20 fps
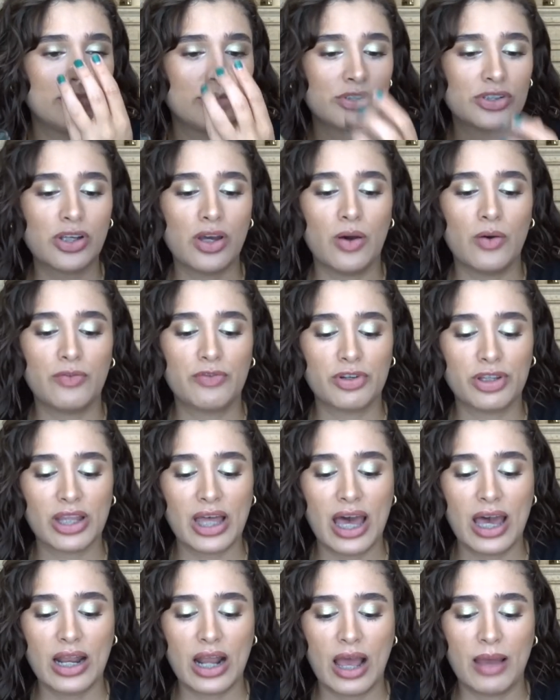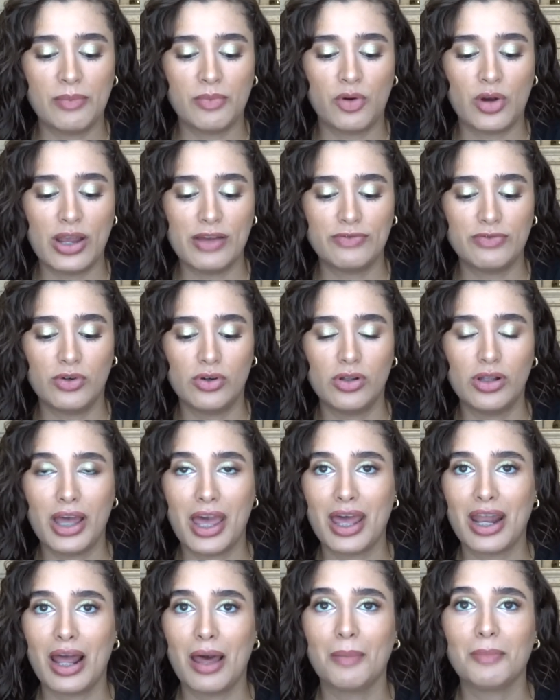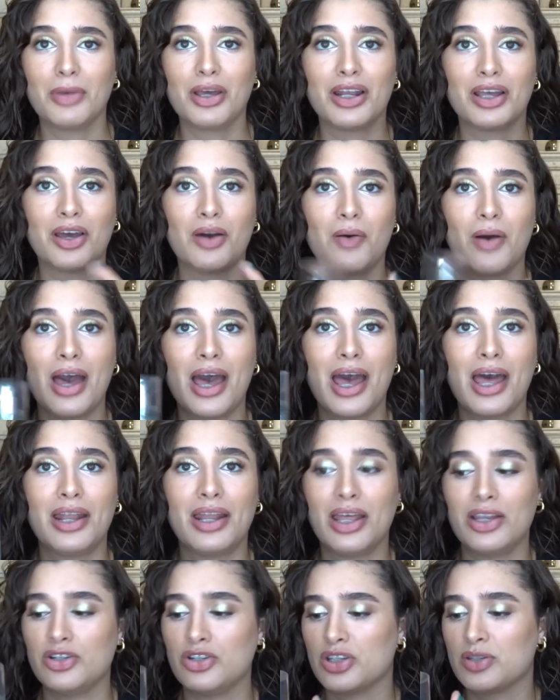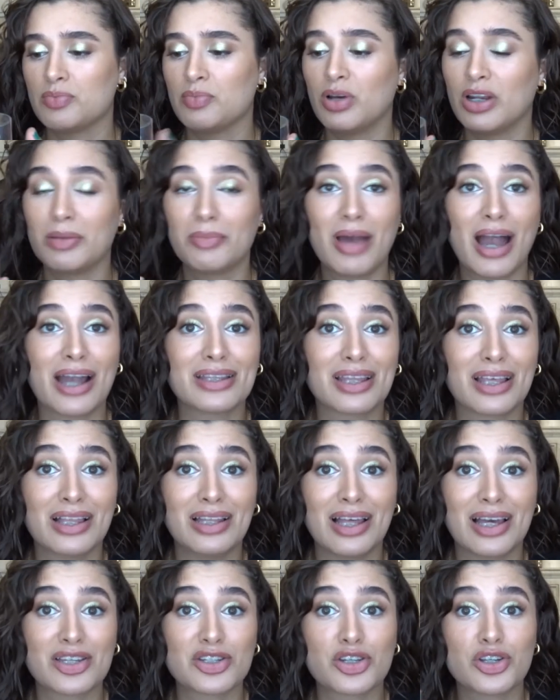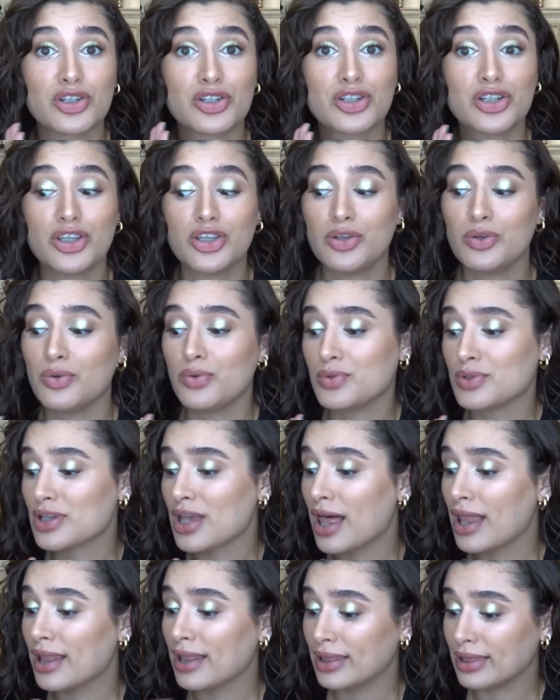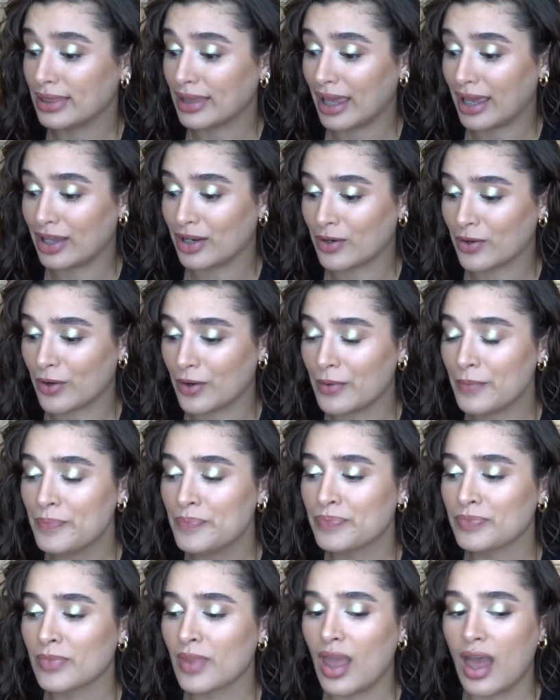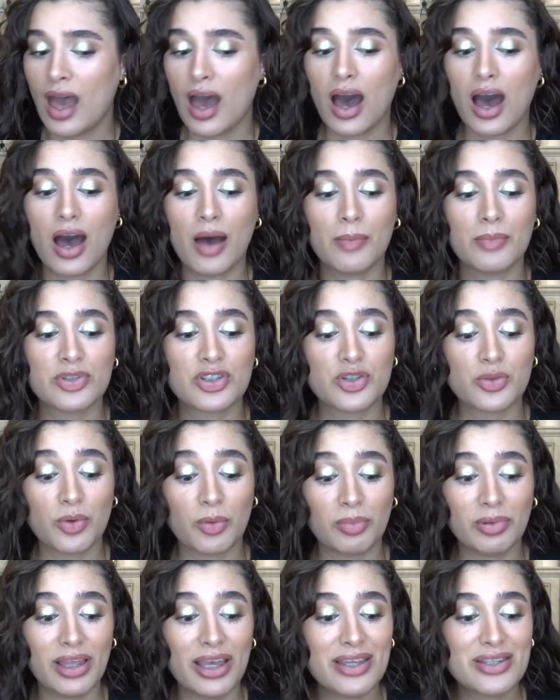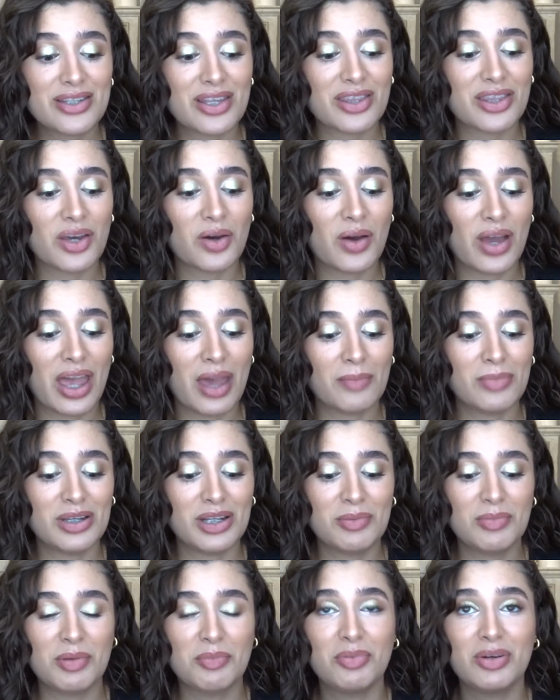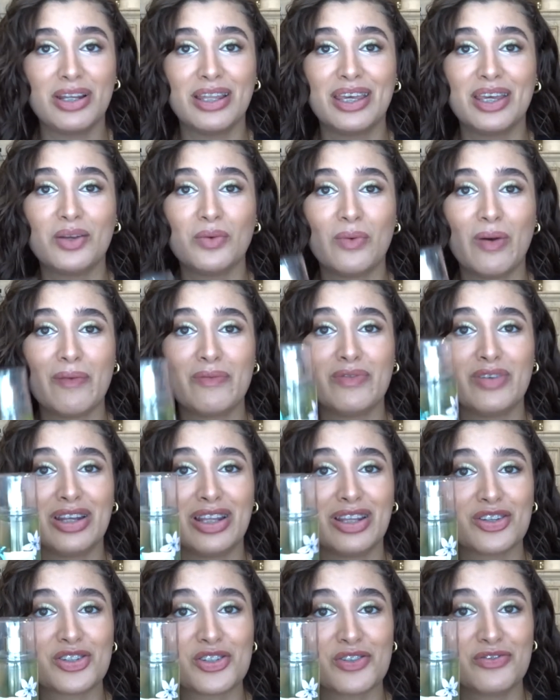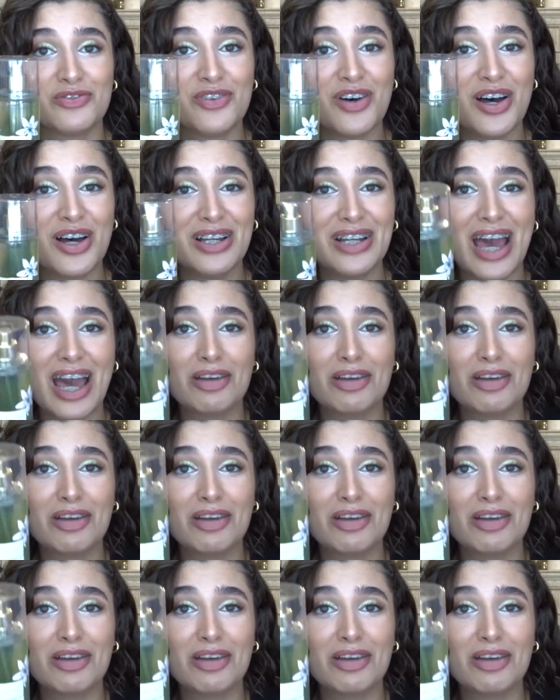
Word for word: So for that, I'm grateful and I'm gonna go ahead and just put it back in the collection to use later. Um, to replace it though, I am going to be putting in Whipped Vanilla Chiffon.